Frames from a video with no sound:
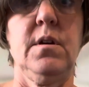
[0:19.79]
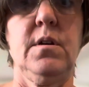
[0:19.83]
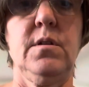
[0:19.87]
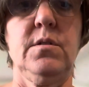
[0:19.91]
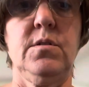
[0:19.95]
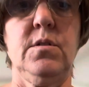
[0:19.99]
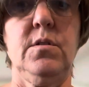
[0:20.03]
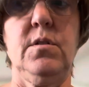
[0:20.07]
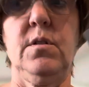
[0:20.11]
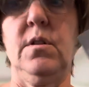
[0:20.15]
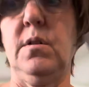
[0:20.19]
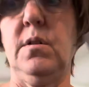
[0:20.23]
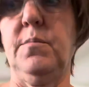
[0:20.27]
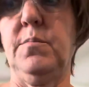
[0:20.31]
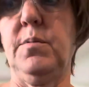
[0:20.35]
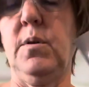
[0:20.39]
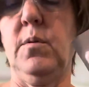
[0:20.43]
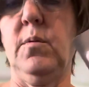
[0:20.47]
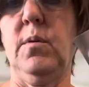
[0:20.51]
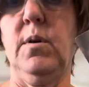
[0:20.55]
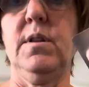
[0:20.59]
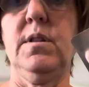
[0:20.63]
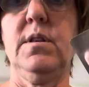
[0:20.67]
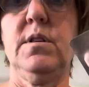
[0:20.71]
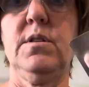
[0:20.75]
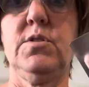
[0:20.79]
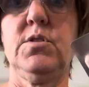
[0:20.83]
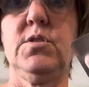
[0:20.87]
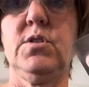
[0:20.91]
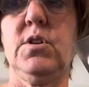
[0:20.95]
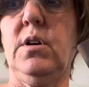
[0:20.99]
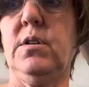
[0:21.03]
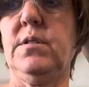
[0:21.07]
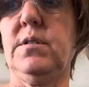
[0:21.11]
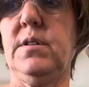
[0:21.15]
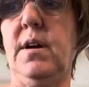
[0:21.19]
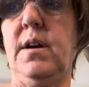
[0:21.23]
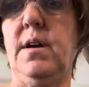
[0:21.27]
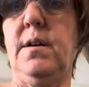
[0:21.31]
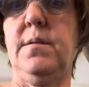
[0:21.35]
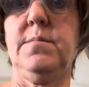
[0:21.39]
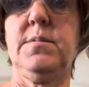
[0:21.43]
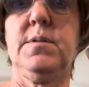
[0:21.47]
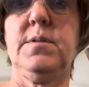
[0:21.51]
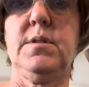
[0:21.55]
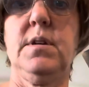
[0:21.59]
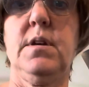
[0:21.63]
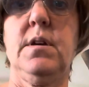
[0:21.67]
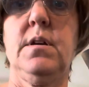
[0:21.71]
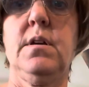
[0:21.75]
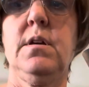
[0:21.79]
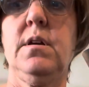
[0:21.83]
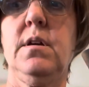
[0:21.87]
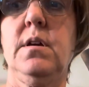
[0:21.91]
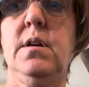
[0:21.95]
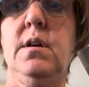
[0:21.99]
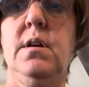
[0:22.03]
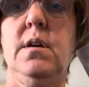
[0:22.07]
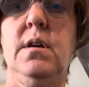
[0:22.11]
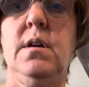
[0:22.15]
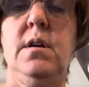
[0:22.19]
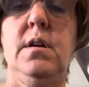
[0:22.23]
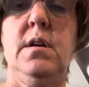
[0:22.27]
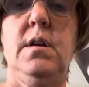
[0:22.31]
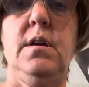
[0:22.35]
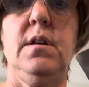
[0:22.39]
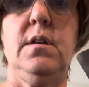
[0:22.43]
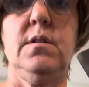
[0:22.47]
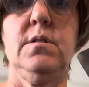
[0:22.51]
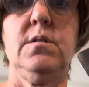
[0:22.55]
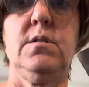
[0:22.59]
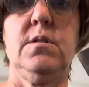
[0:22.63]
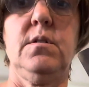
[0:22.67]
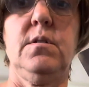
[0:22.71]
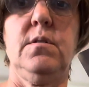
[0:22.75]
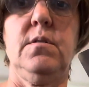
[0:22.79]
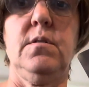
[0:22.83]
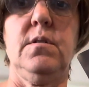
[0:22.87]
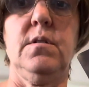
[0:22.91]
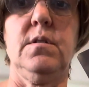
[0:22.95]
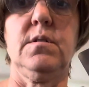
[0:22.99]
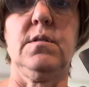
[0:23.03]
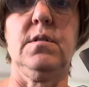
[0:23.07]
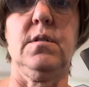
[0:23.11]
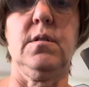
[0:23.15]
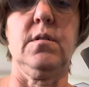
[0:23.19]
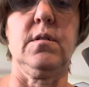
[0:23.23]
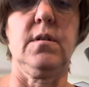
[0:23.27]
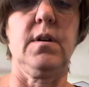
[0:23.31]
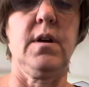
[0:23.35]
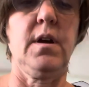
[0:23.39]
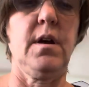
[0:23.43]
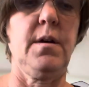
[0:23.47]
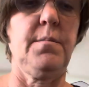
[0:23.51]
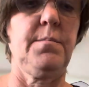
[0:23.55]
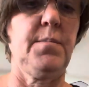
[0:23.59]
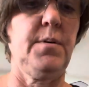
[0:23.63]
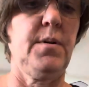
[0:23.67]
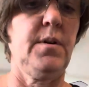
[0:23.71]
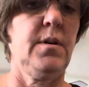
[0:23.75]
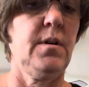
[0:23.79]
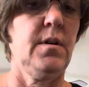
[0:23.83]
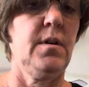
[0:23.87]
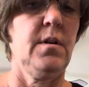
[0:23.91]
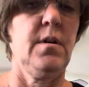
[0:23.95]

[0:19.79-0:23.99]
So you're going to put one of these gel tabs into this little cup,